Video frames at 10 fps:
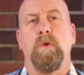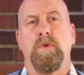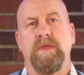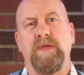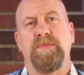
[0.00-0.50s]

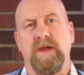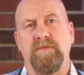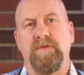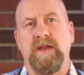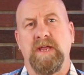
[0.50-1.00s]
Without their
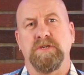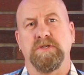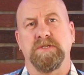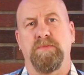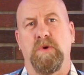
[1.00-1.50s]
financial
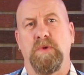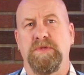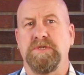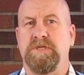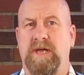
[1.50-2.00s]
support,
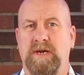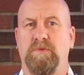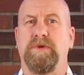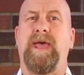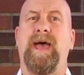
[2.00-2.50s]
this channel would